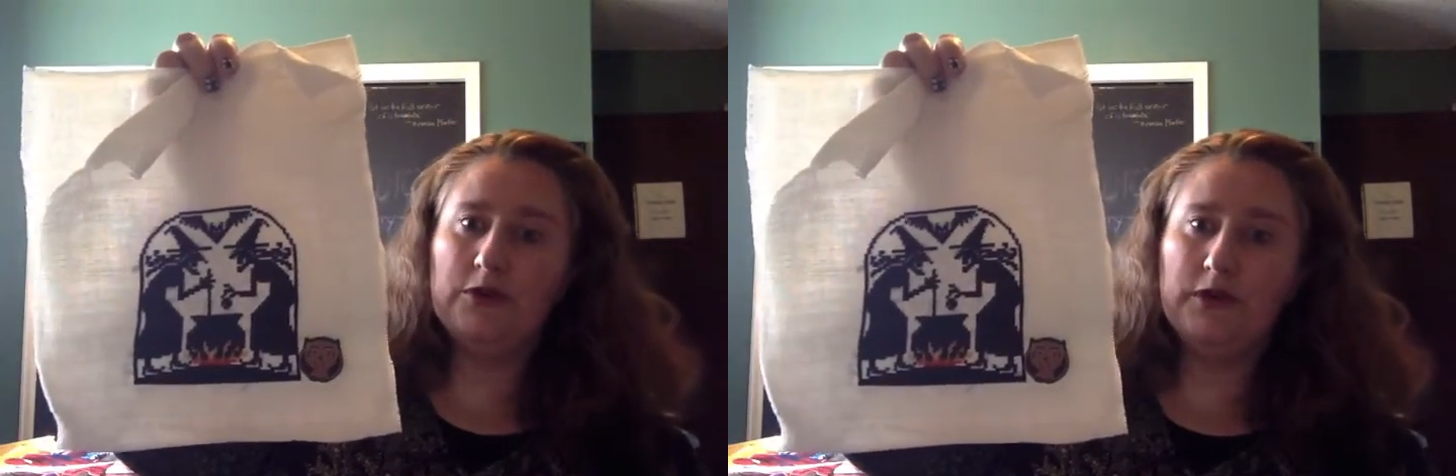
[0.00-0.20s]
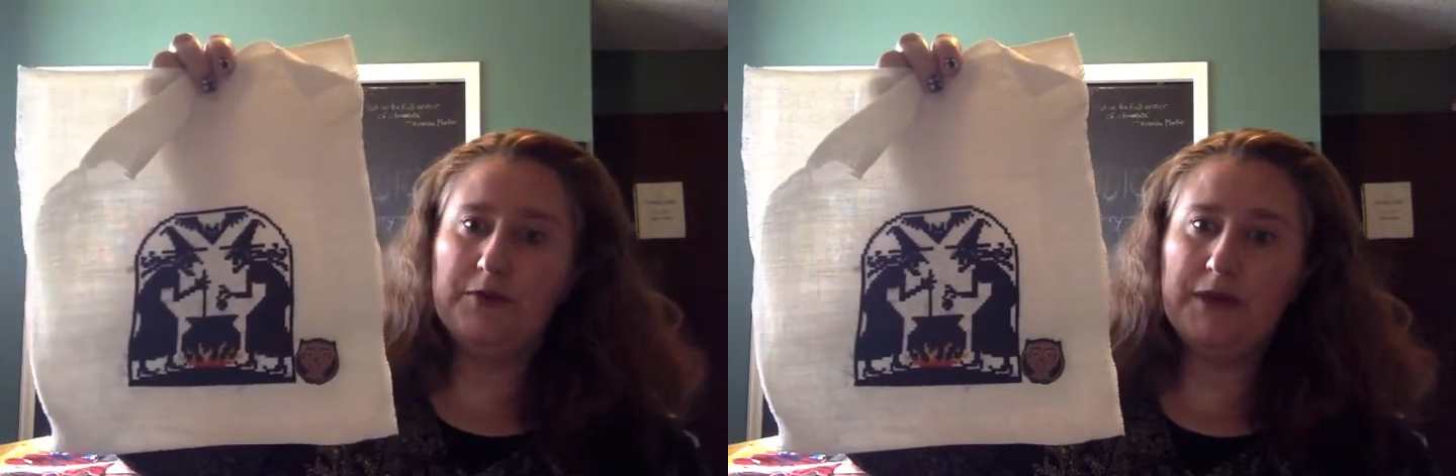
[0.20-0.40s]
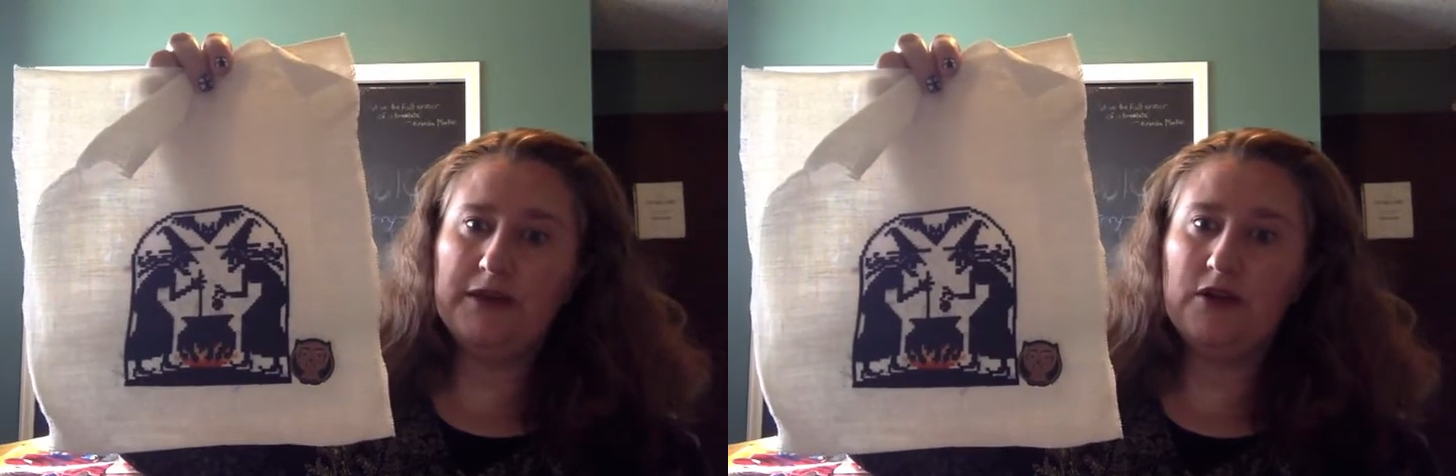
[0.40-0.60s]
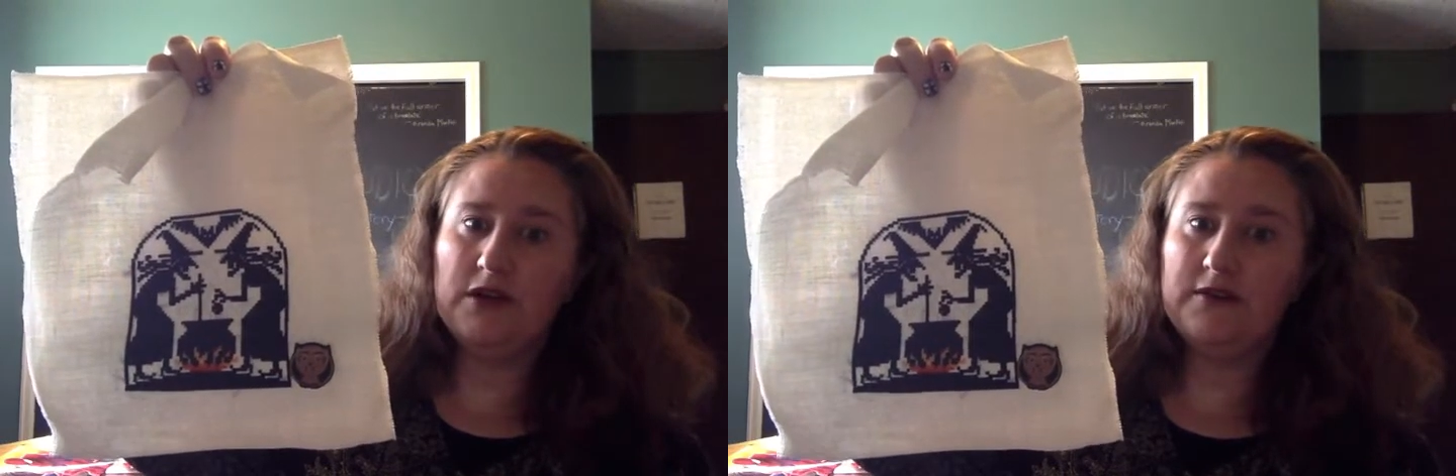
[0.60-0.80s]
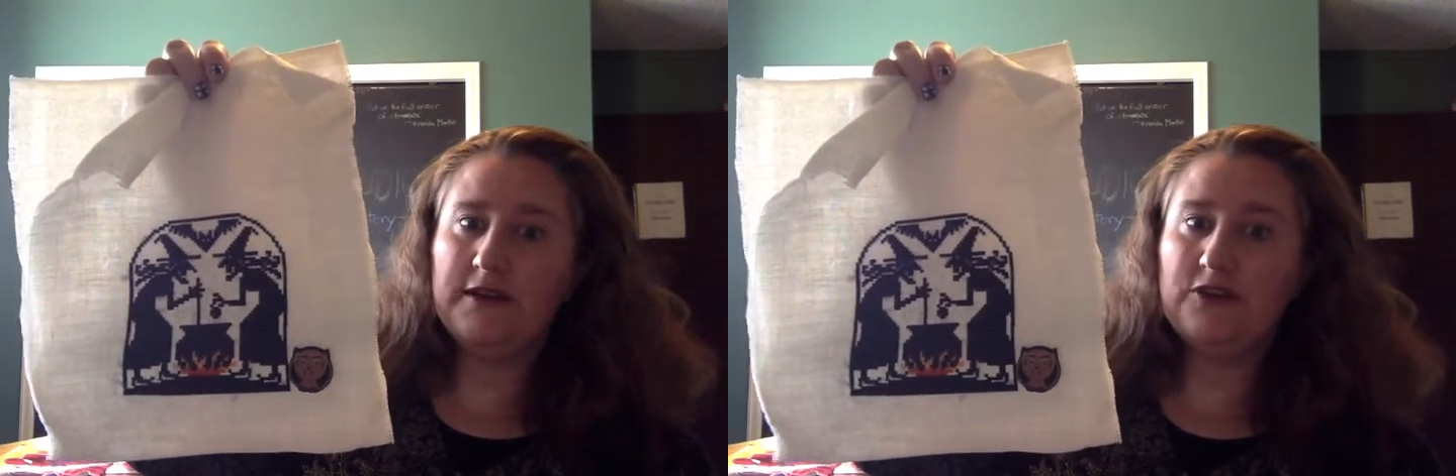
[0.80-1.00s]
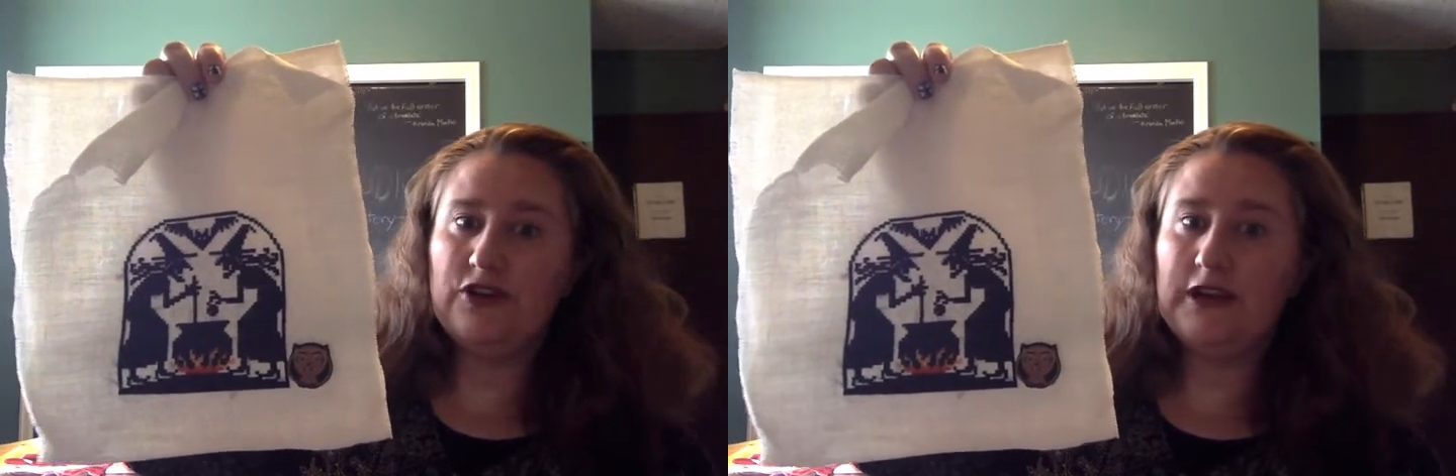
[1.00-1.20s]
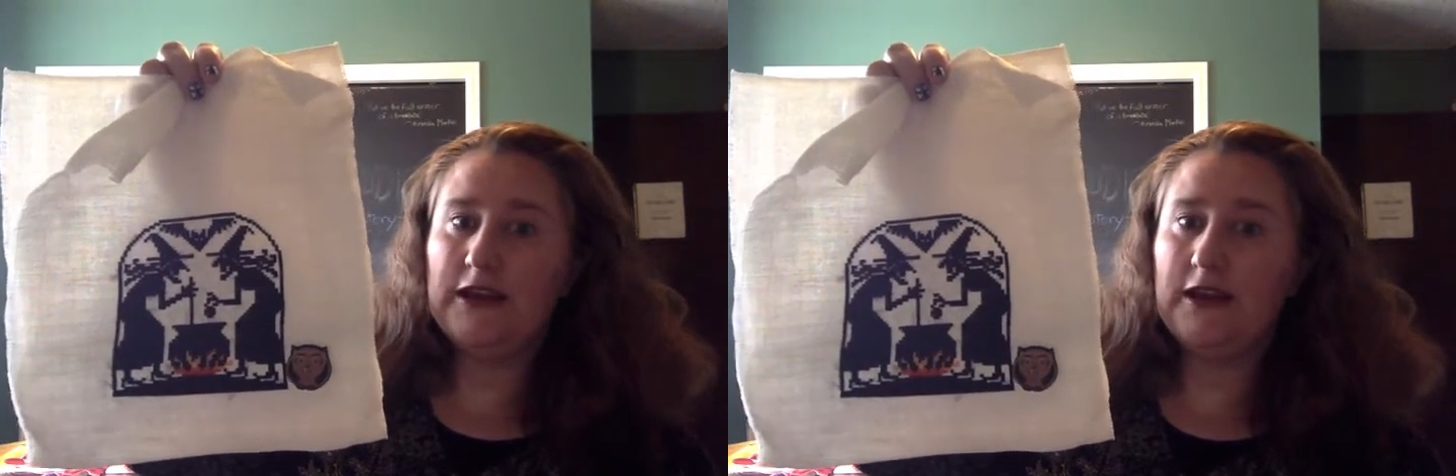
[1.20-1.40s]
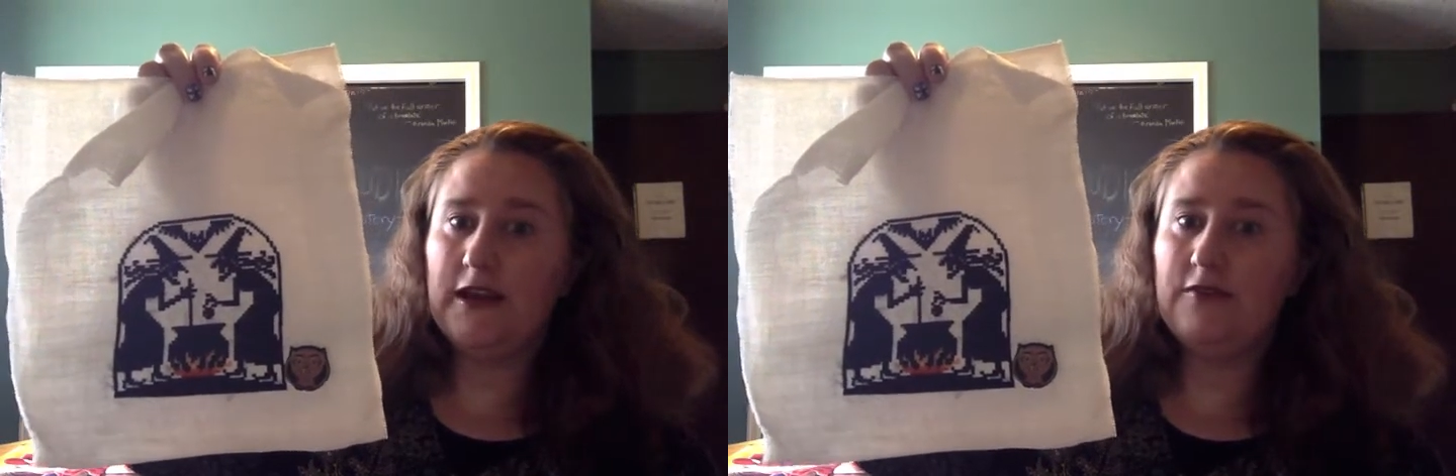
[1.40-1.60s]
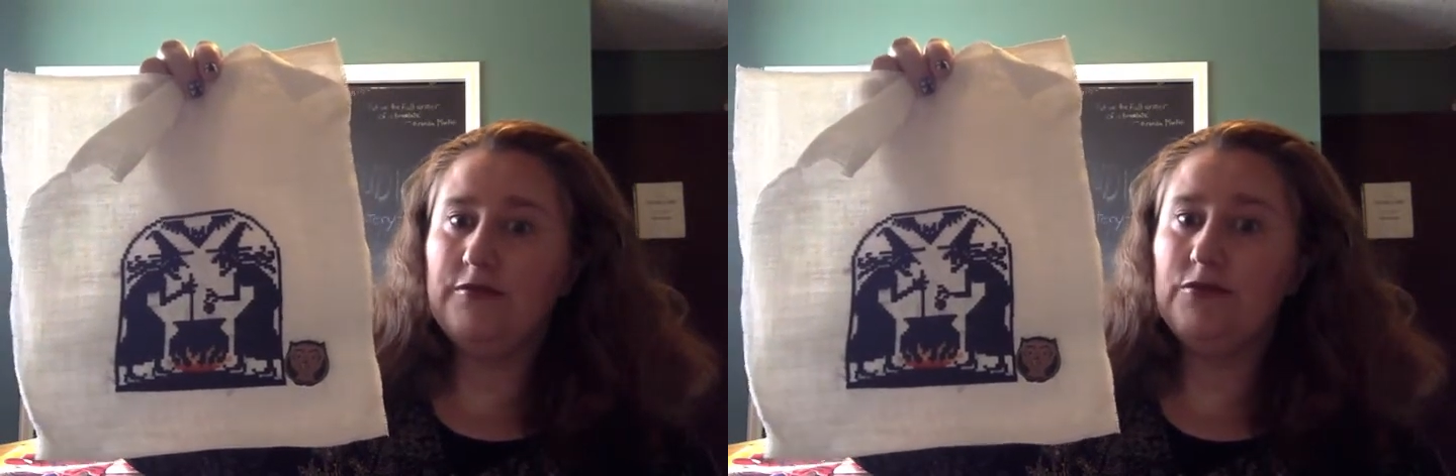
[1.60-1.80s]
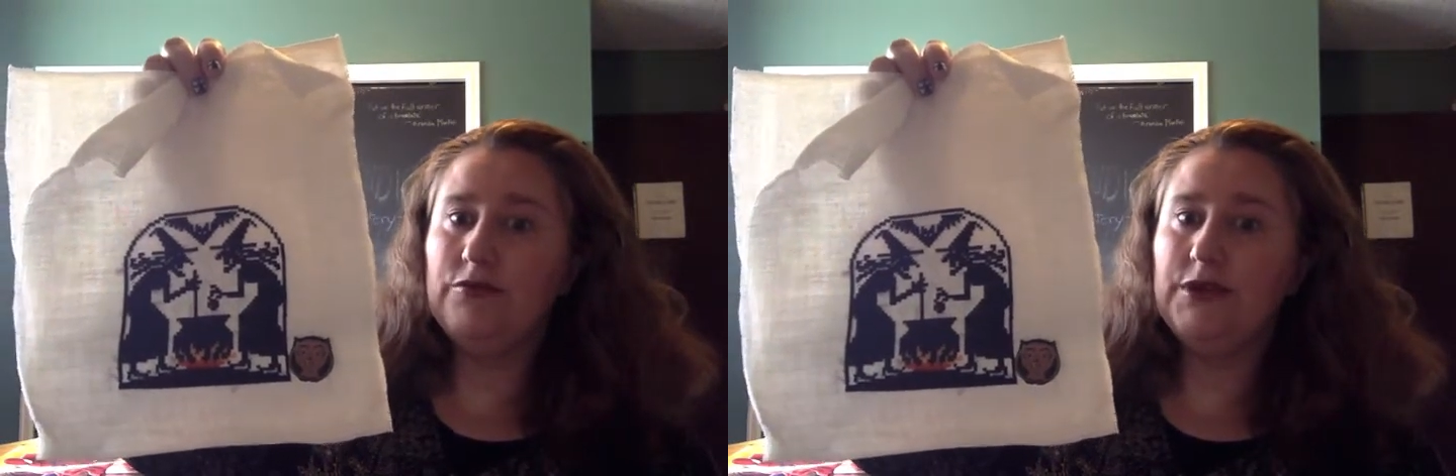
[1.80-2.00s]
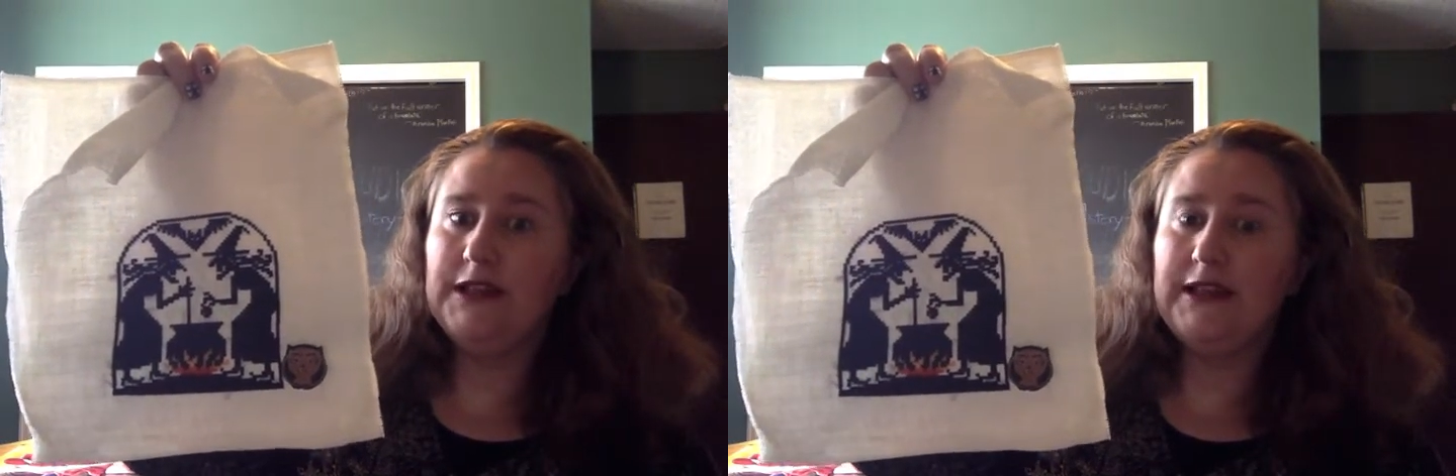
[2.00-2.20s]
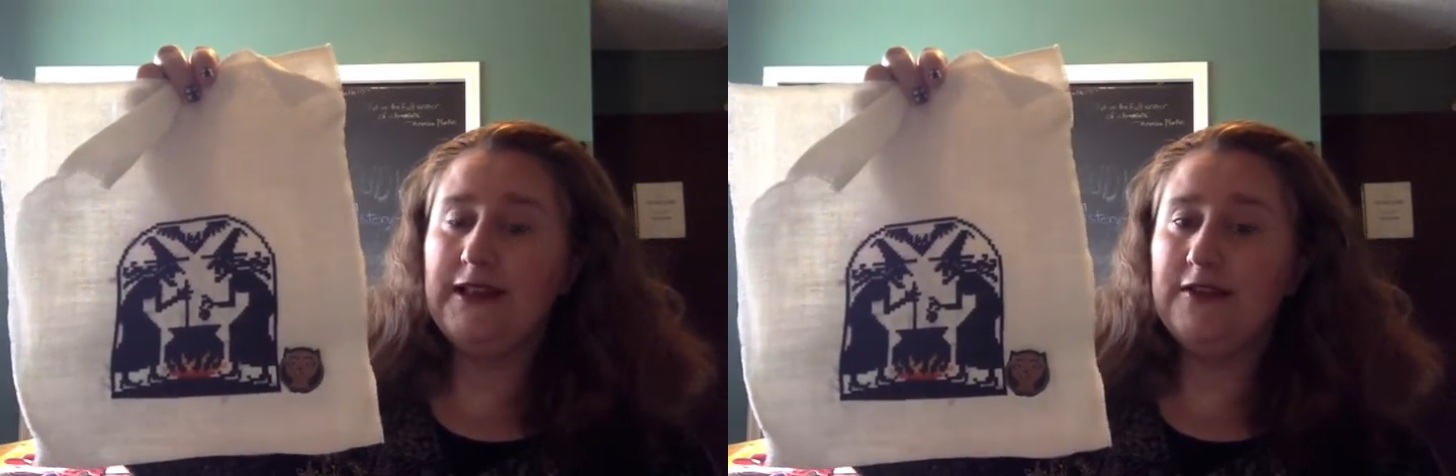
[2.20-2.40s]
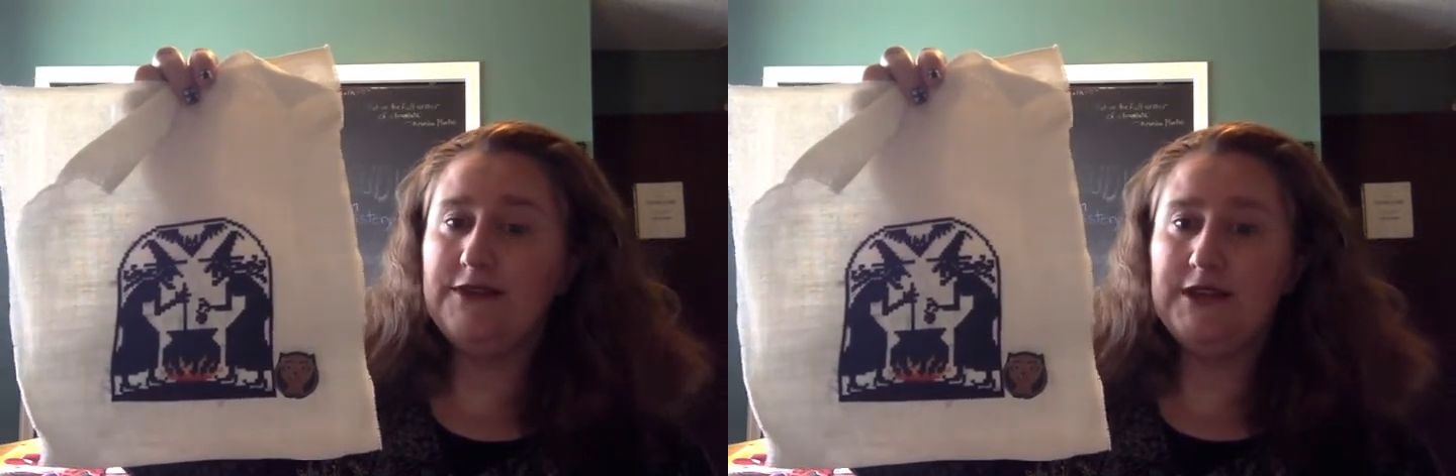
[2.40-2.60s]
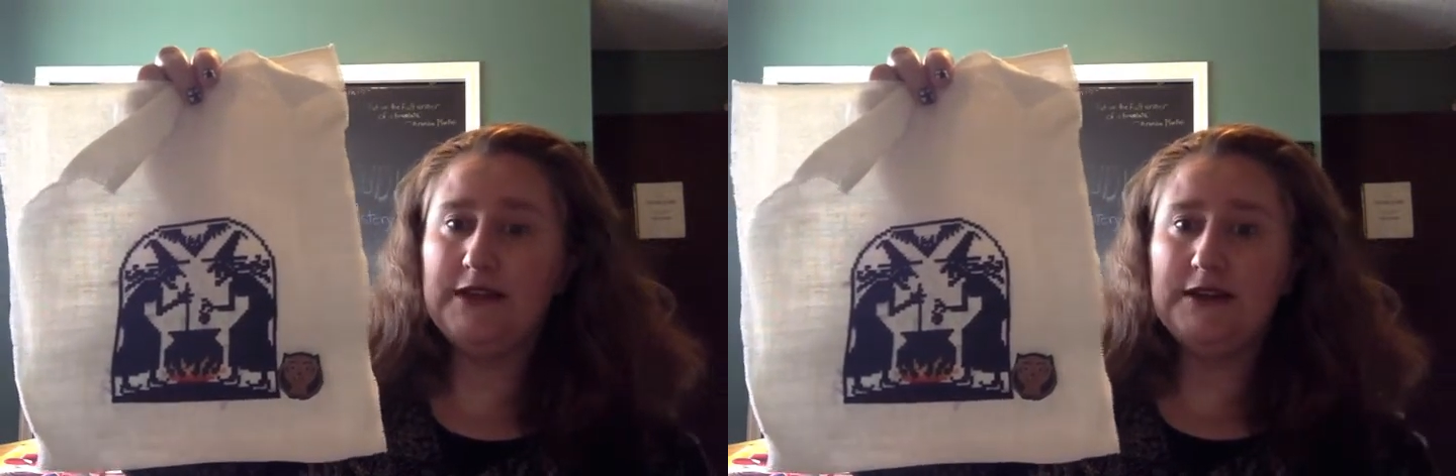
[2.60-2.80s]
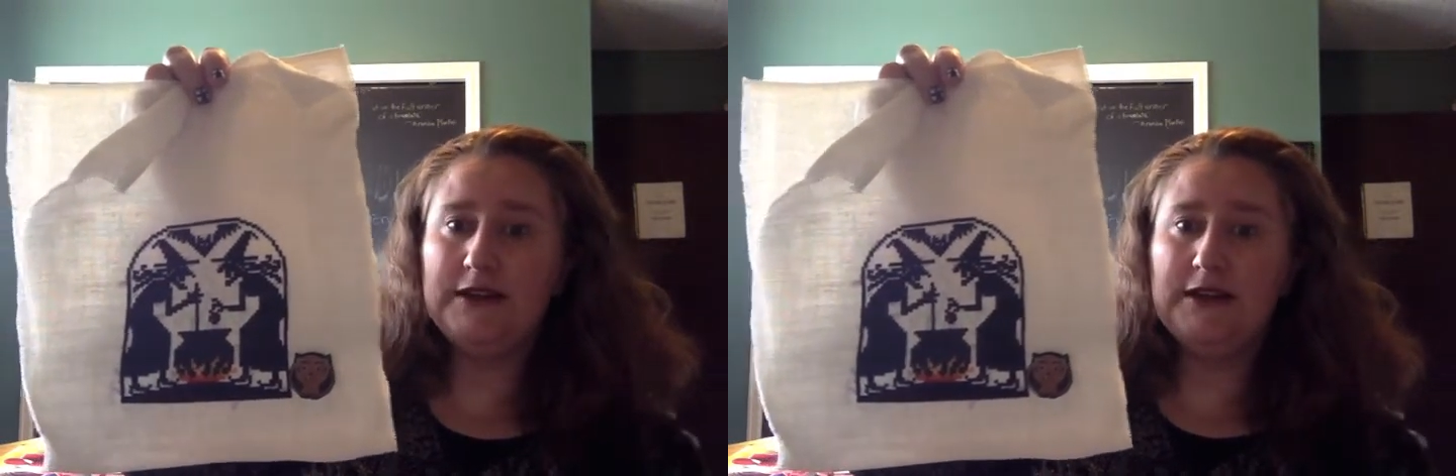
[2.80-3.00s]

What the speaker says: doing my dark stitching, and I've really loved it.